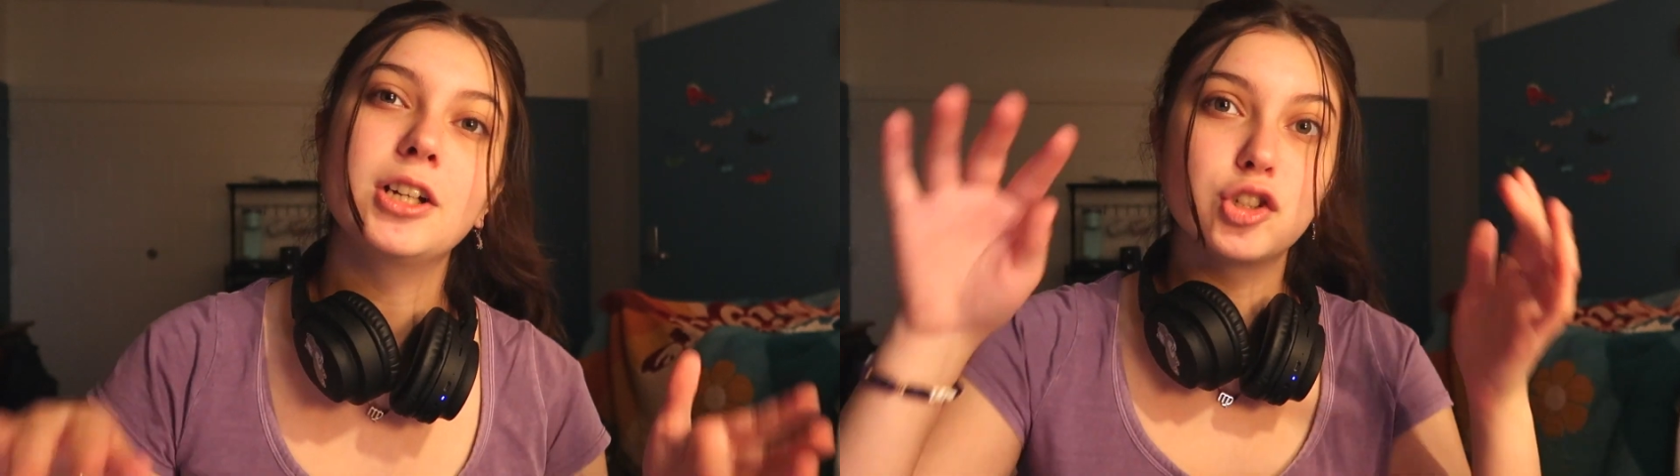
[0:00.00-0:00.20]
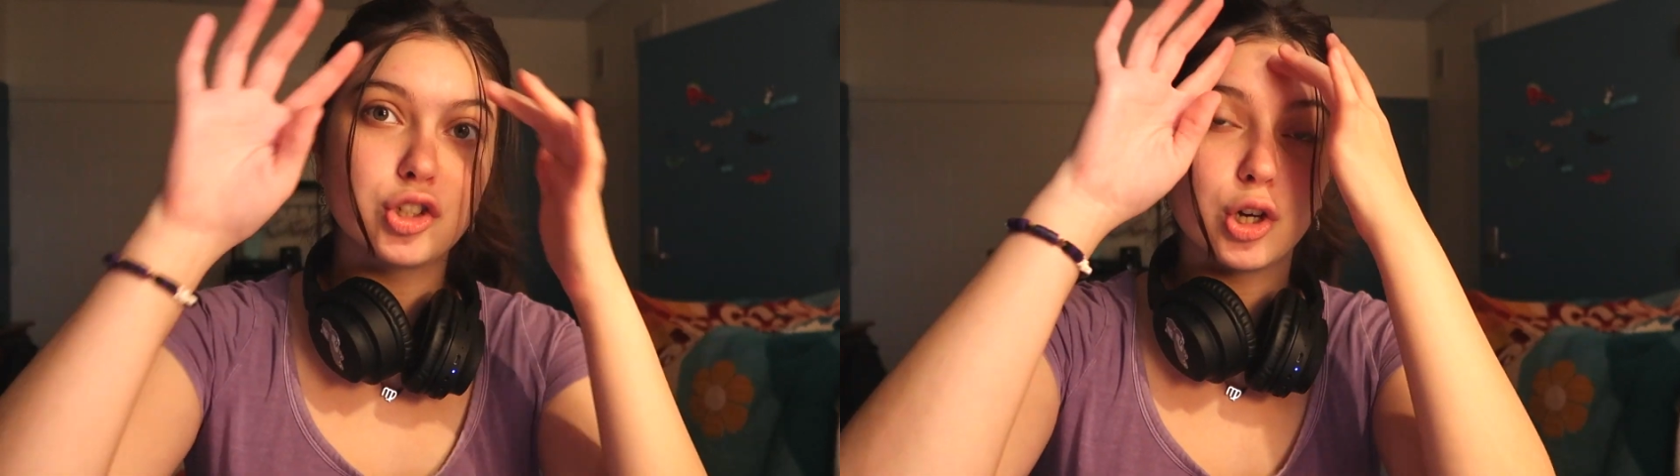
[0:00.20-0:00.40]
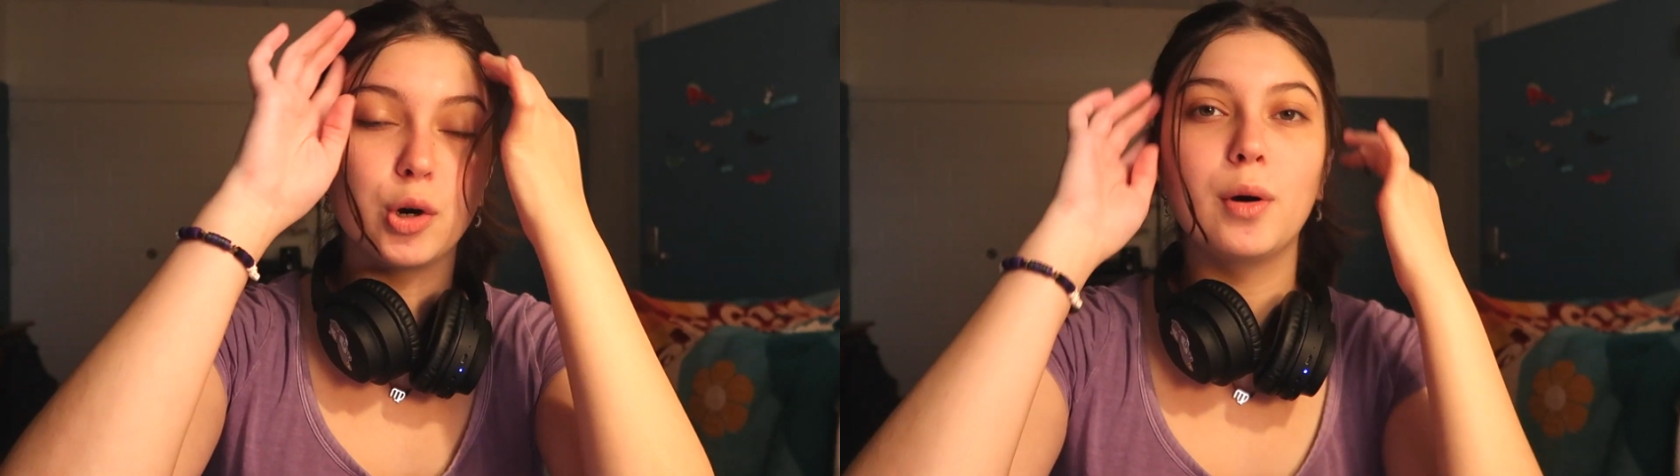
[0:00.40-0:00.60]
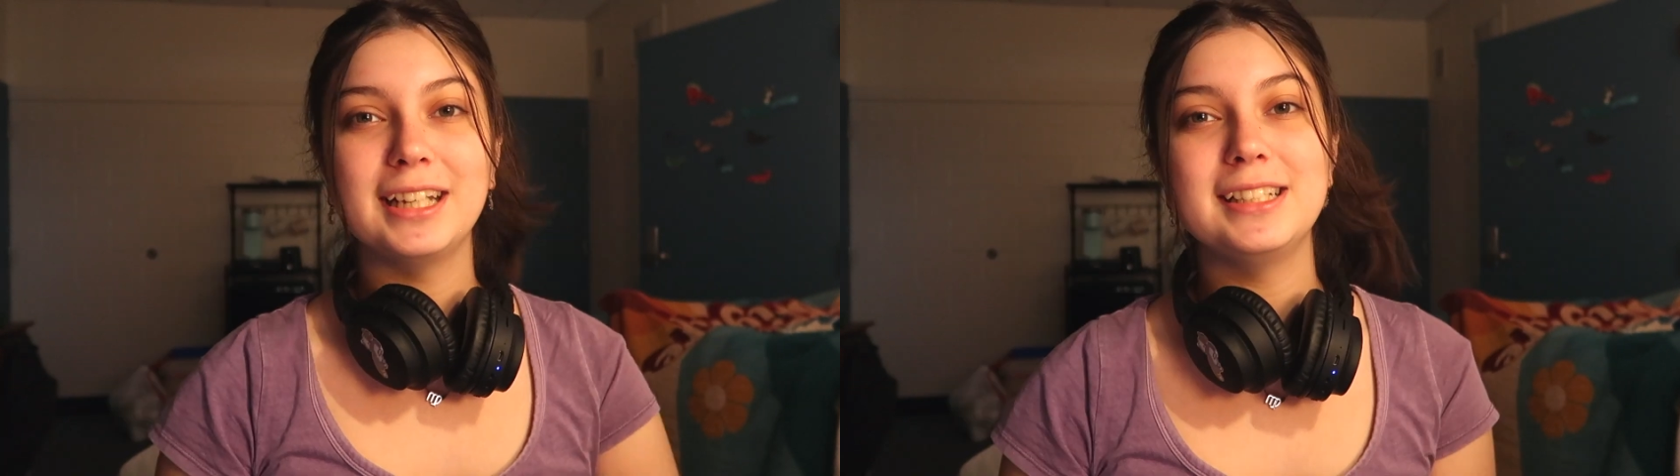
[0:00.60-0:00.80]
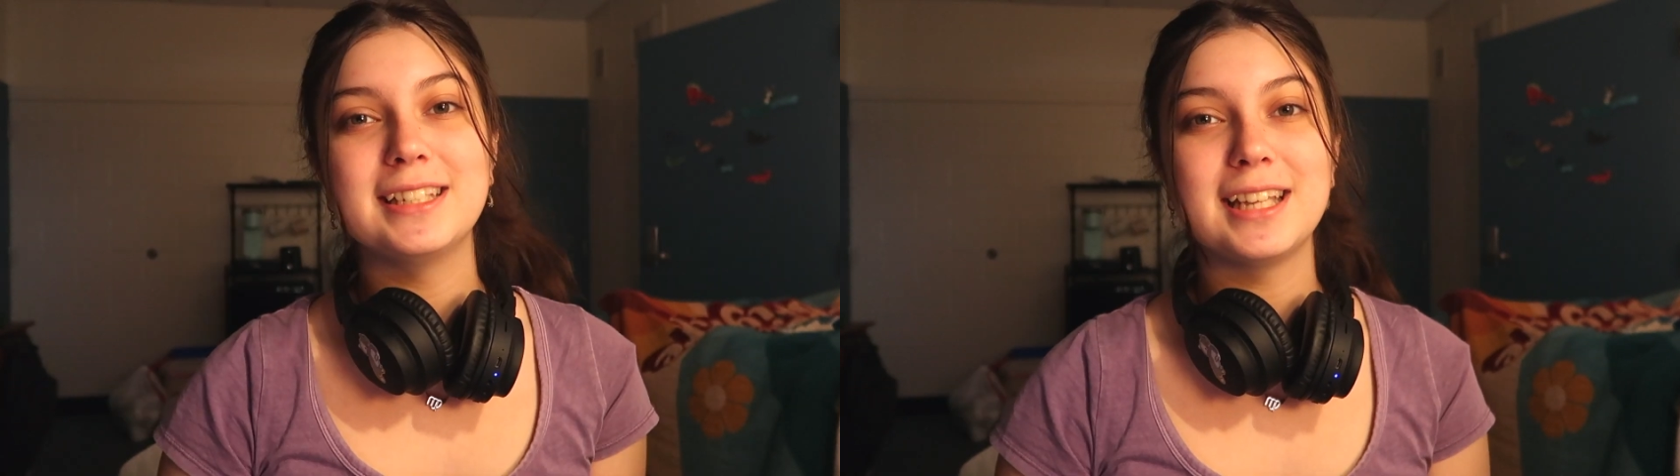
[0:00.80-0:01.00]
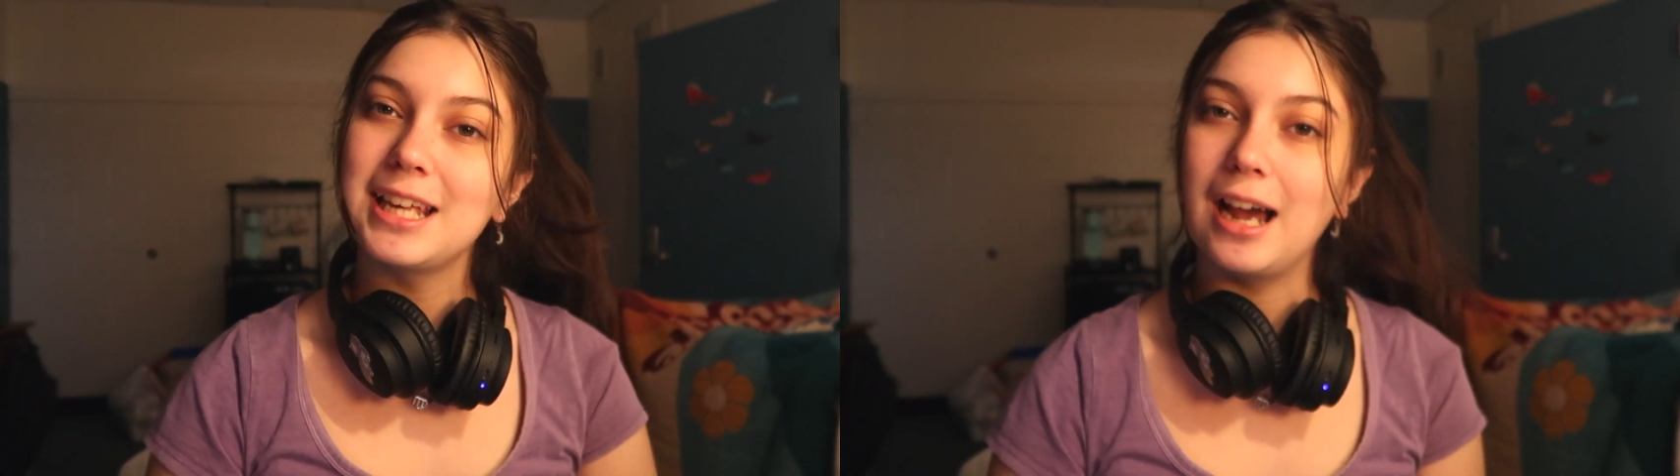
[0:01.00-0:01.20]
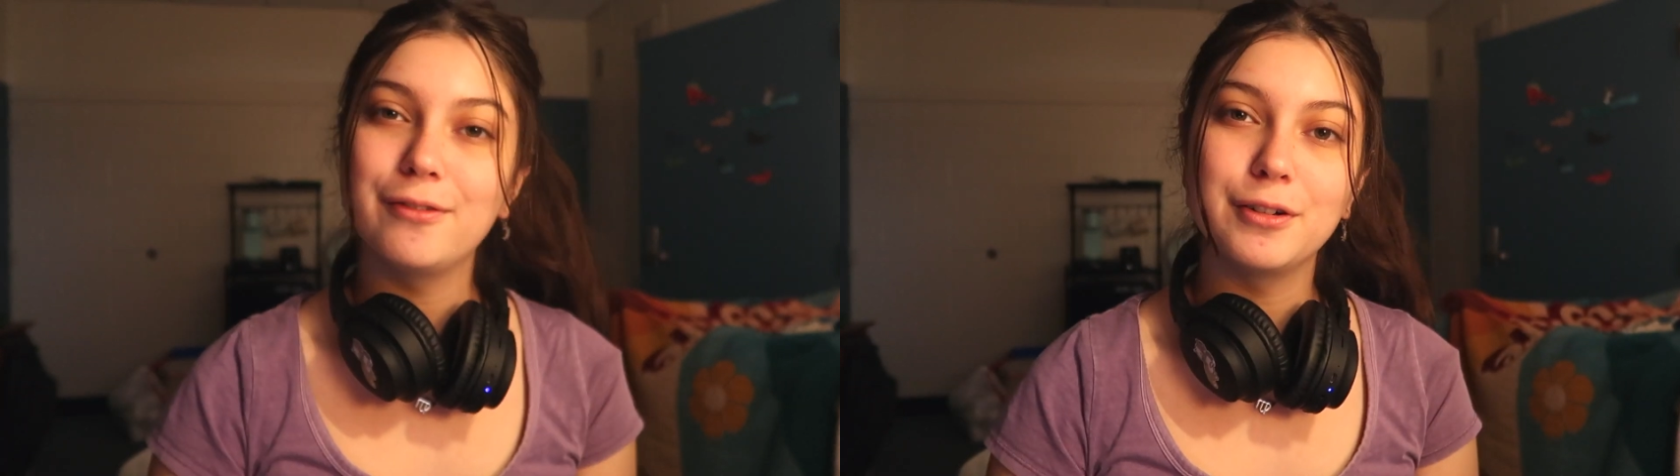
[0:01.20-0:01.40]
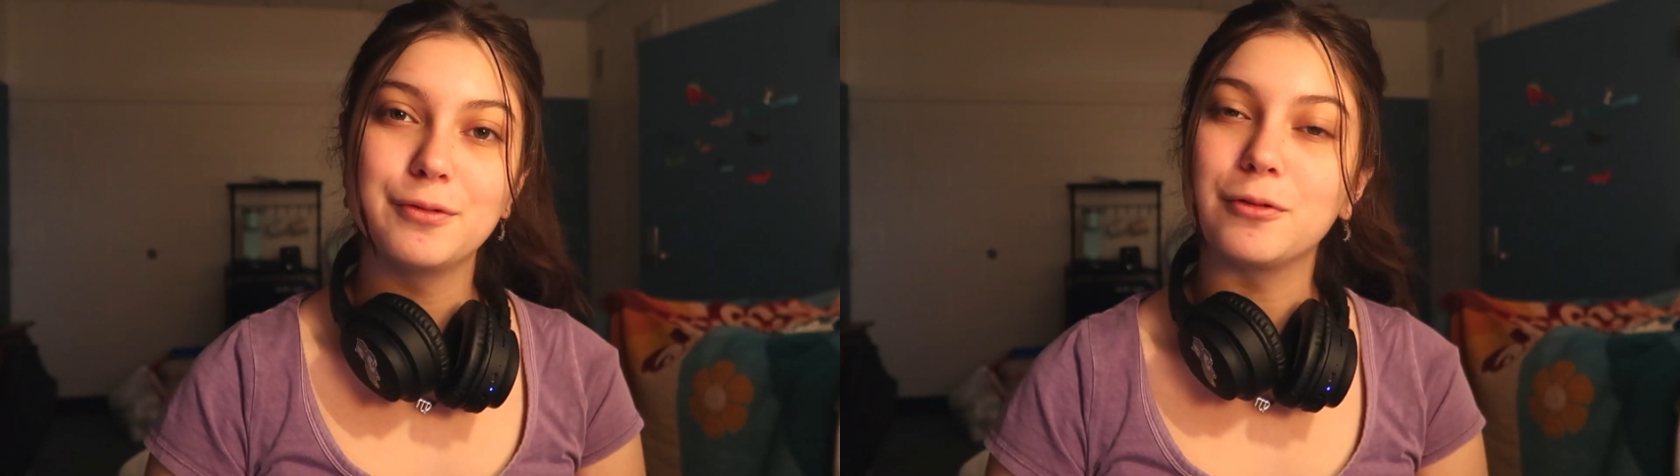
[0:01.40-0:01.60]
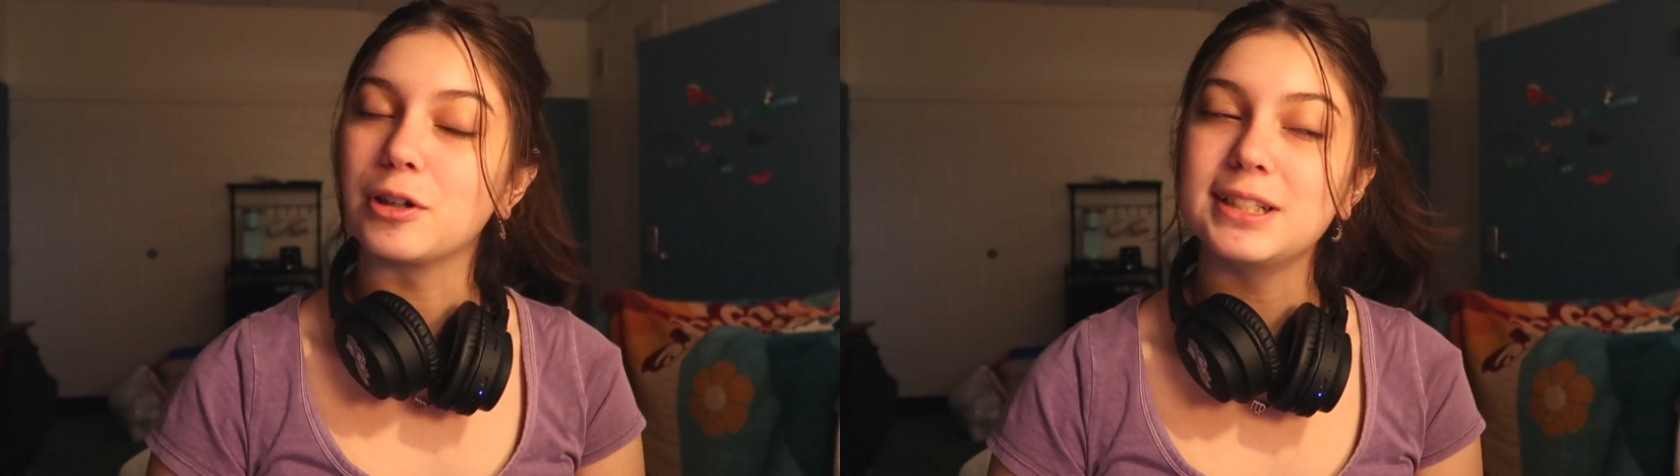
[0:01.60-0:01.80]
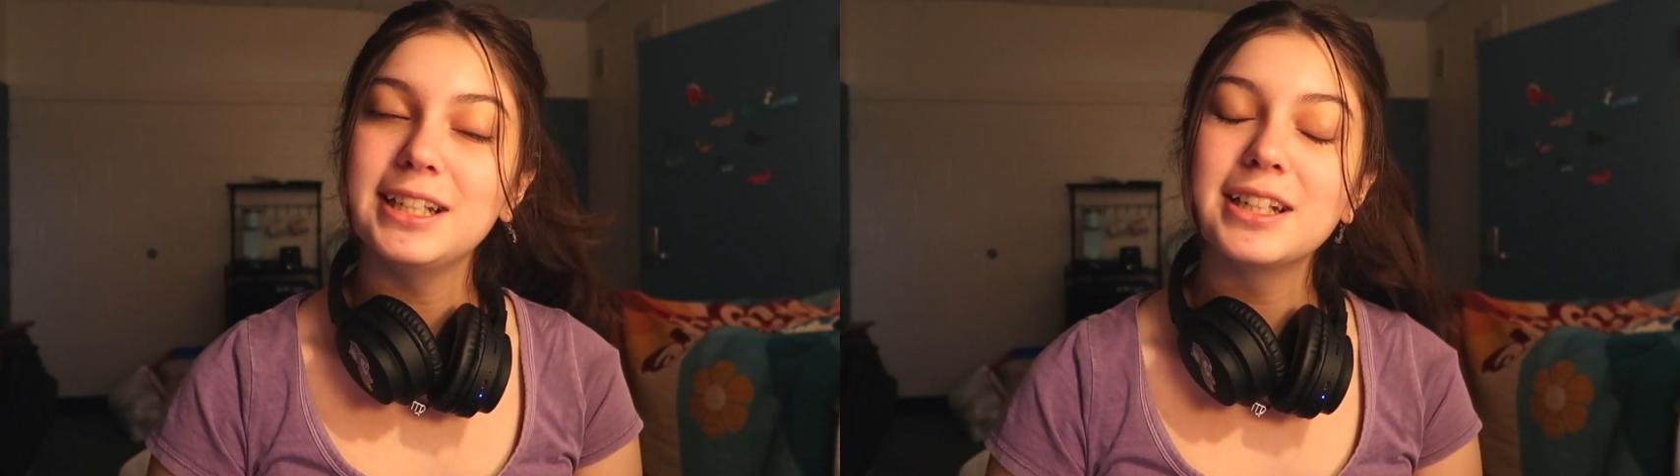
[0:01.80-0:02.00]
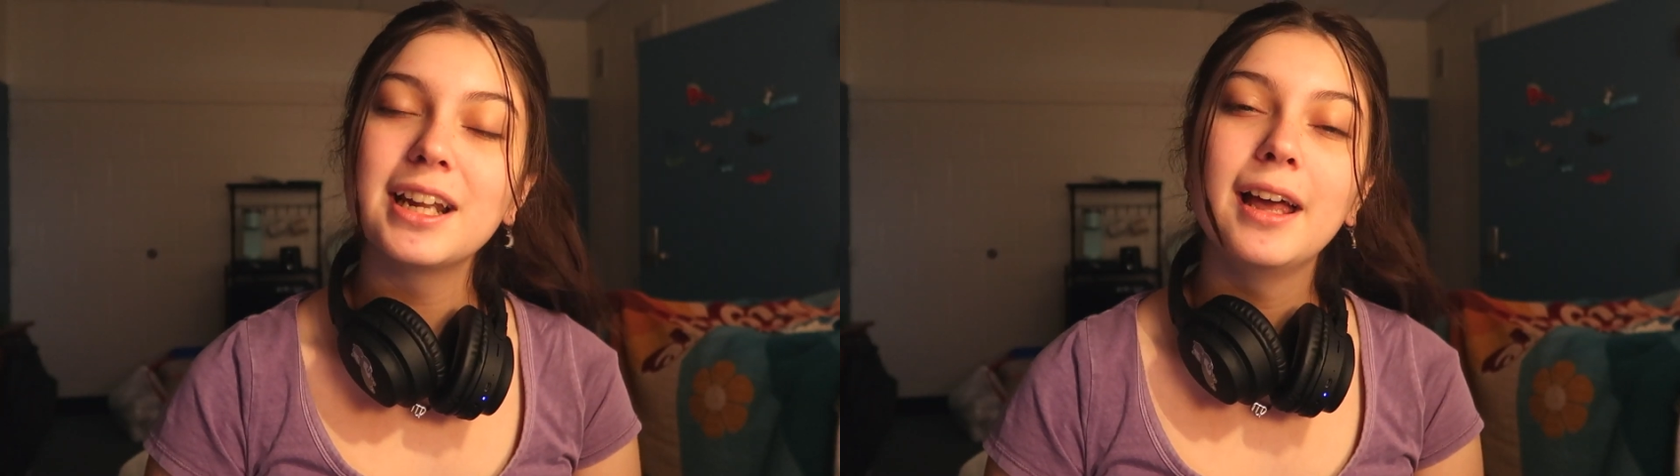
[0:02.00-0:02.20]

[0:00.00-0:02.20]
So it is the iPhone 14.